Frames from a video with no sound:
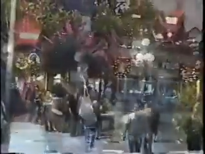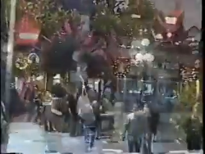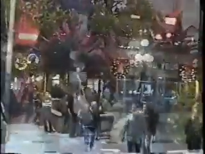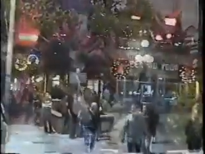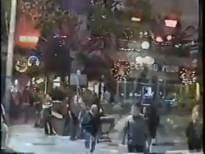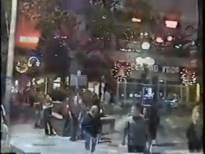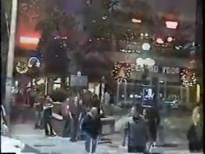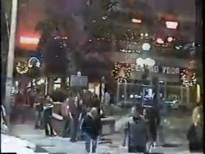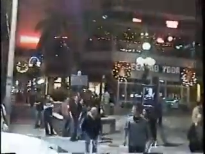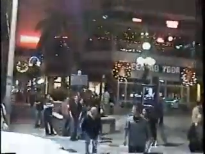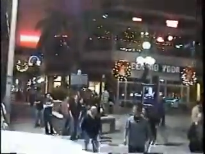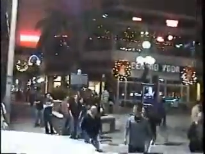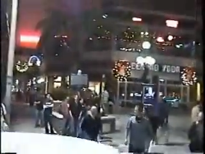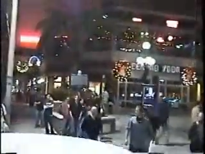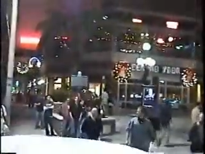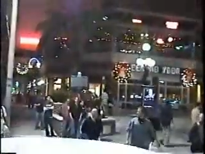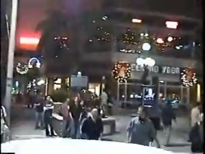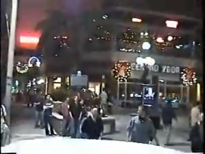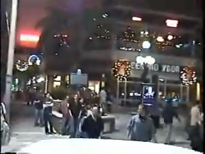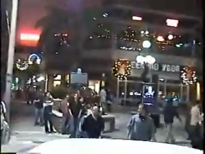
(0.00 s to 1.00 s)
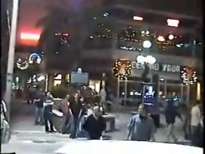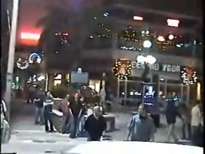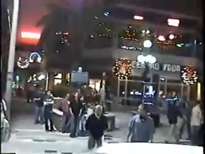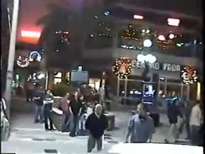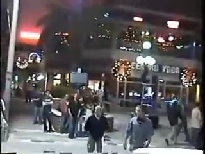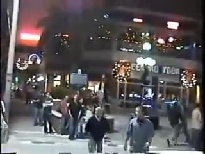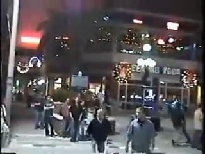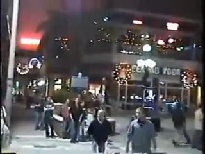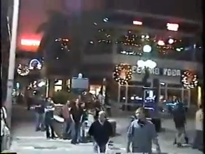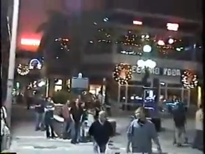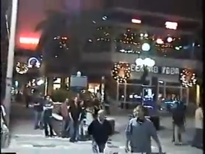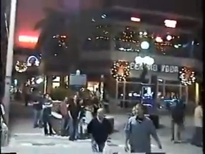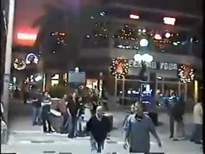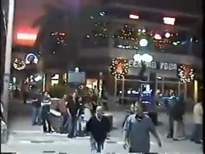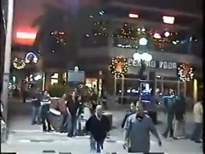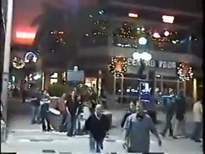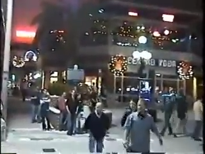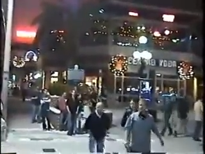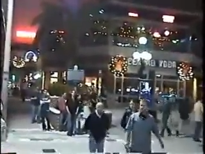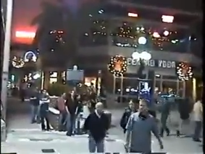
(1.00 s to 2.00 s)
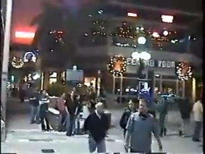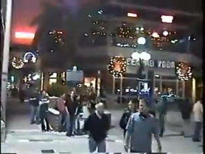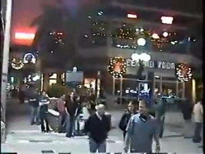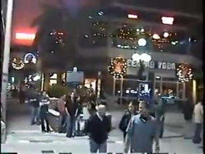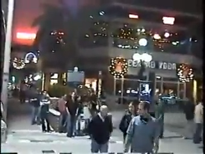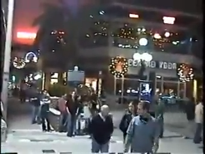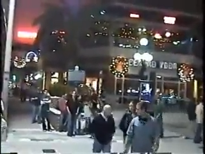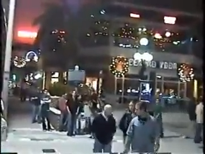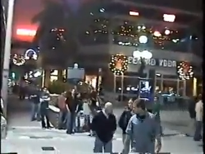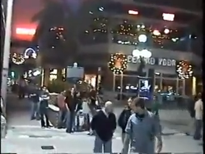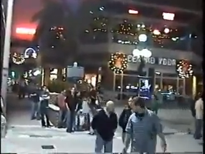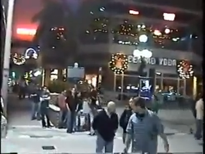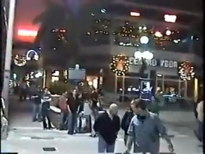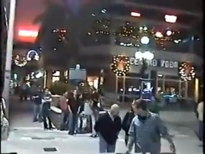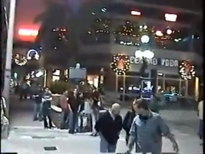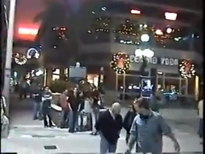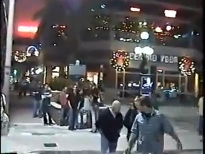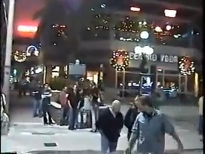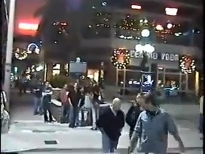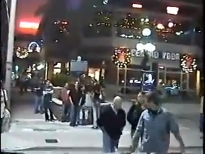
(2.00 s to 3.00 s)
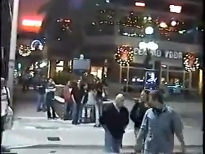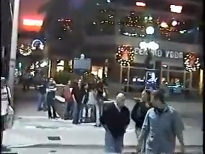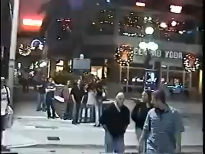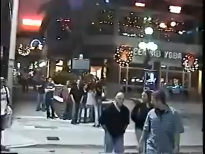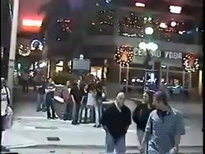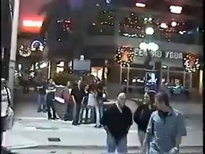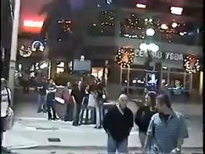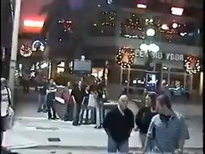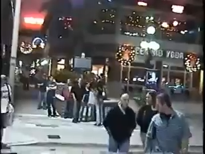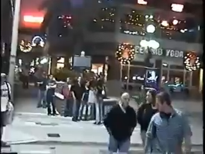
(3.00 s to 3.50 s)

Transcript: Nobody's mouth can be seen.